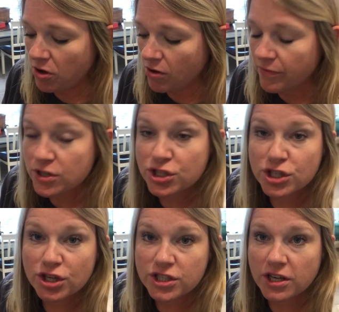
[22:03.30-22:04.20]
the
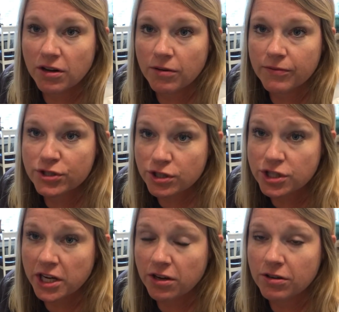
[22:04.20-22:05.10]
sugar
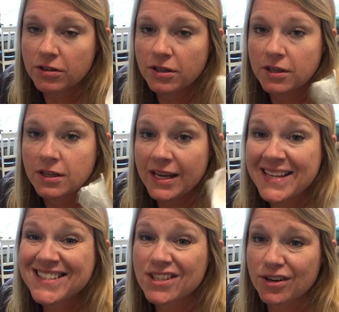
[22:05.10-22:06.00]
gel
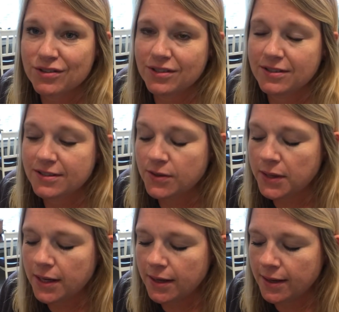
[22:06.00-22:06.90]
insert. So
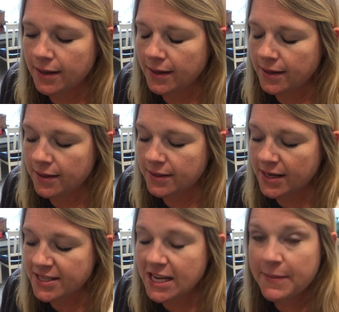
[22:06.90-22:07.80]

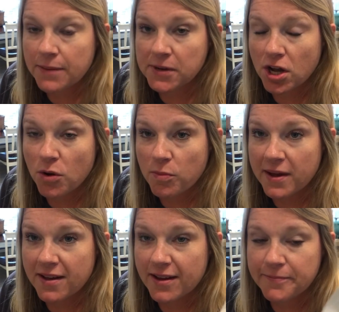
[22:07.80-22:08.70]
next time I'm gonna go with my
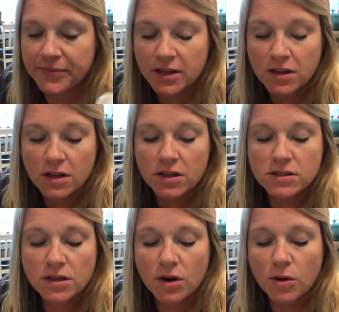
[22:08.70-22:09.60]
gut.
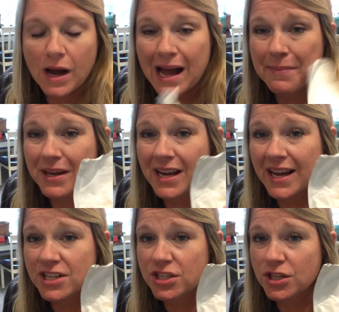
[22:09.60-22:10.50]
So I'm gonna
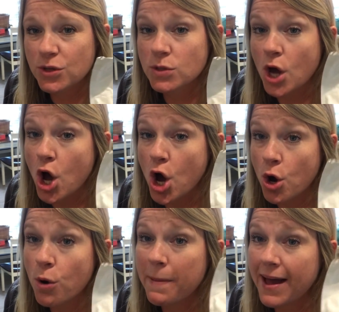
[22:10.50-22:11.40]
actually use a
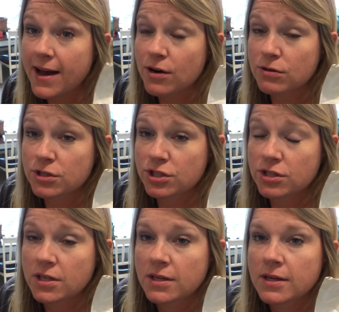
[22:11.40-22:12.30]
whole pouch
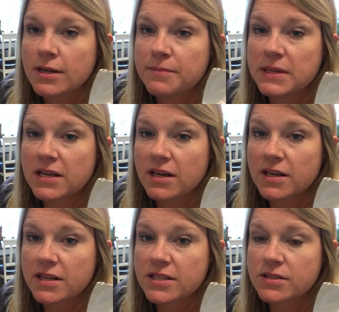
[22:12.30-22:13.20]

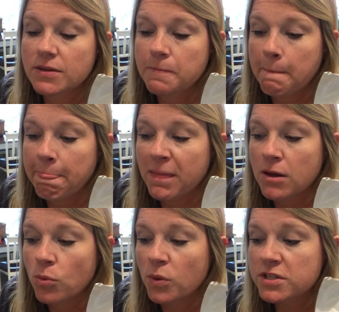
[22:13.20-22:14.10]
because
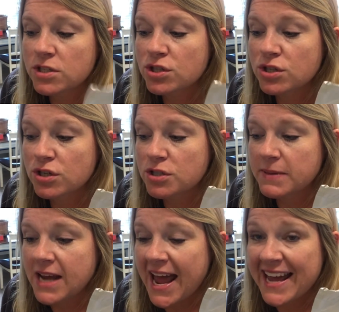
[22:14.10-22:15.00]
once the sugar's
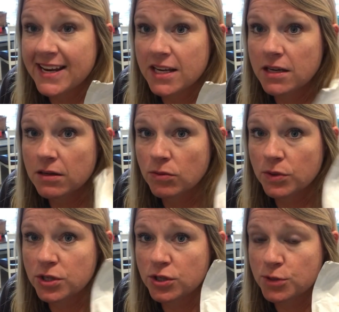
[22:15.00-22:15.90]
been added,
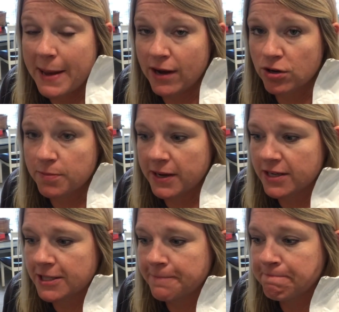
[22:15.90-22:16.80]
when you use powdered
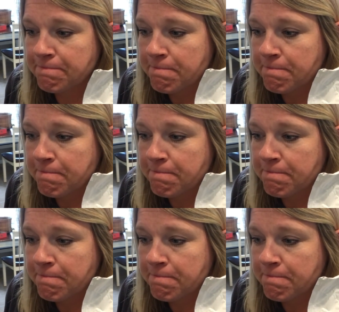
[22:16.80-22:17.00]
pectin,